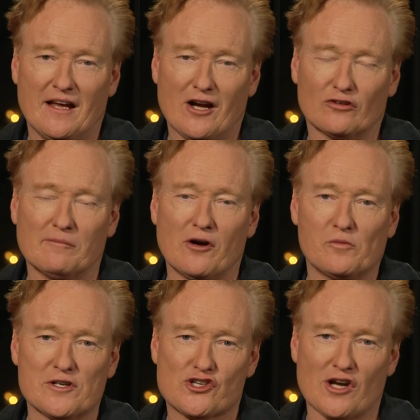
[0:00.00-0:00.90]
a remote
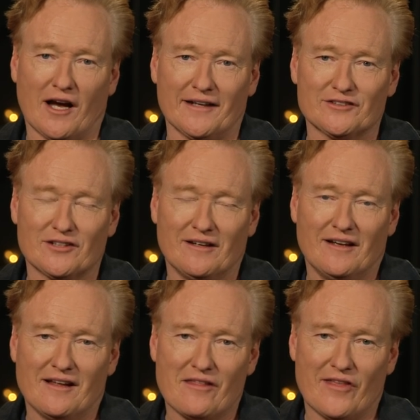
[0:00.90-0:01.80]
we shot
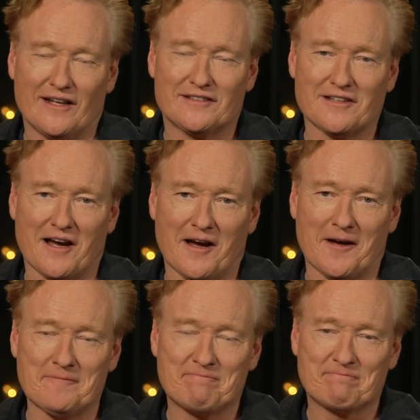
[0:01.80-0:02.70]
that,
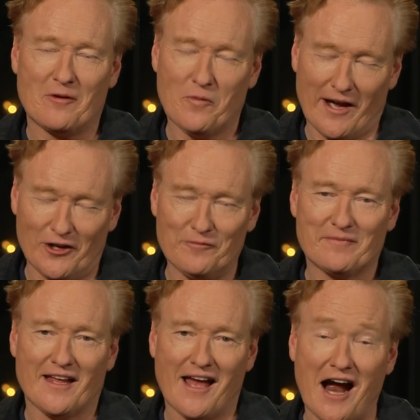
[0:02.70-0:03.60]
uh, well,
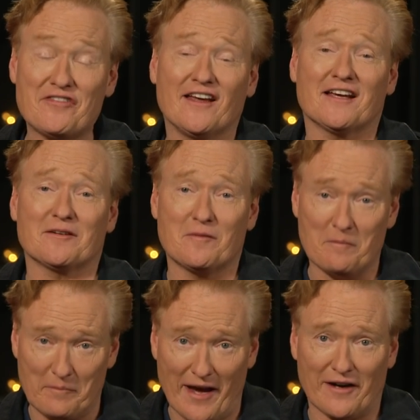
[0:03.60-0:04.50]
I think it
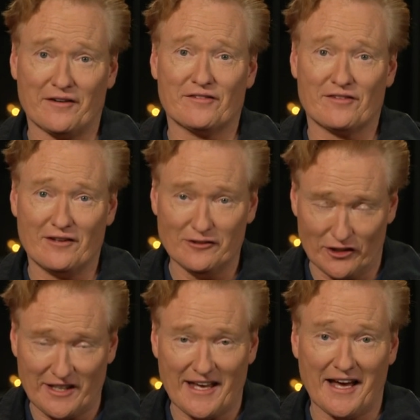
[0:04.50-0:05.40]
bears
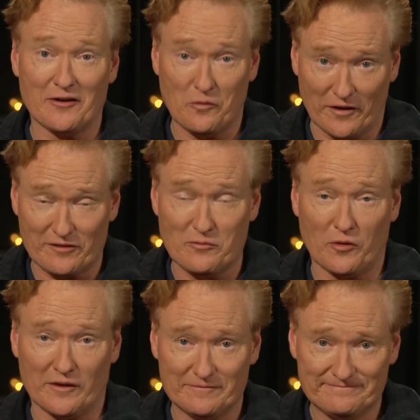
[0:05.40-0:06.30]
looking at once
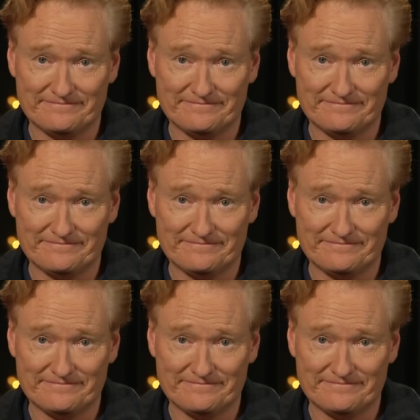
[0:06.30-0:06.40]
more.